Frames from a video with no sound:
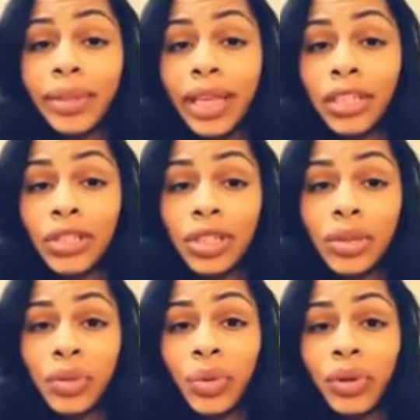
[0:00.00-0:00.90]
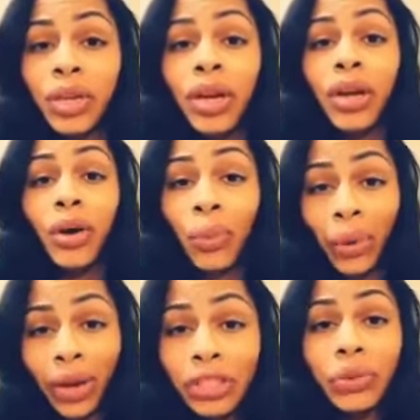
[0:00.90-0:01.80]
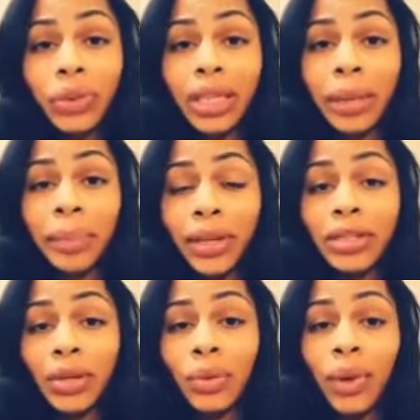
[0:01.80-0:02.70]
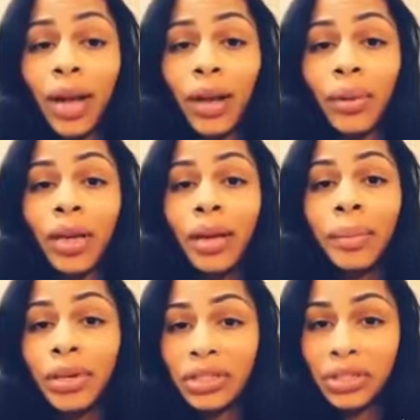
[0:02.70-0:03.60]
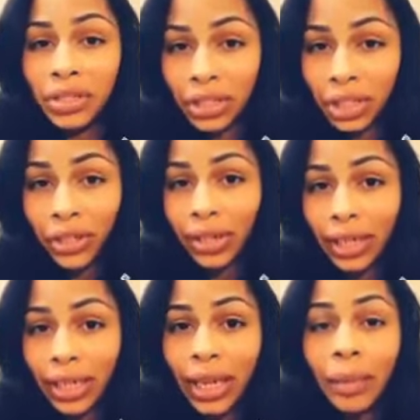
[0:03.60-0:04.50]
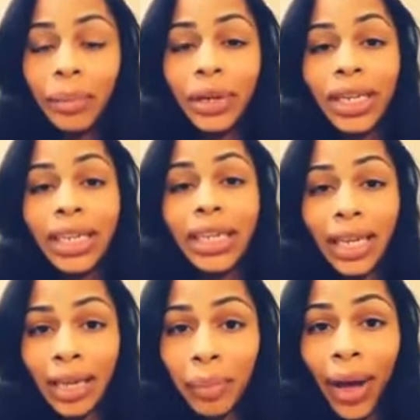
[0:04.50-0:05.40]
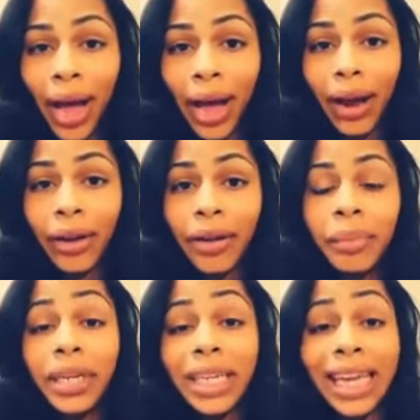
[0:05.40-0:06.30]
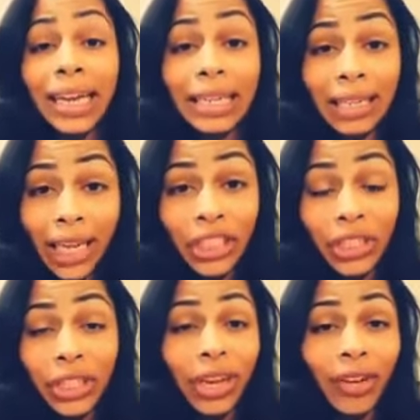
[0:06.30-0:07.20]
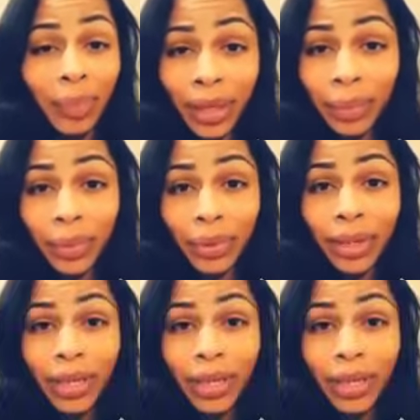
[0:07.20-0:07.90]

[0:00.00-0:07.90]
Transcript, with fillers: relationships were originally built around building security, building an empire, building a nation of people.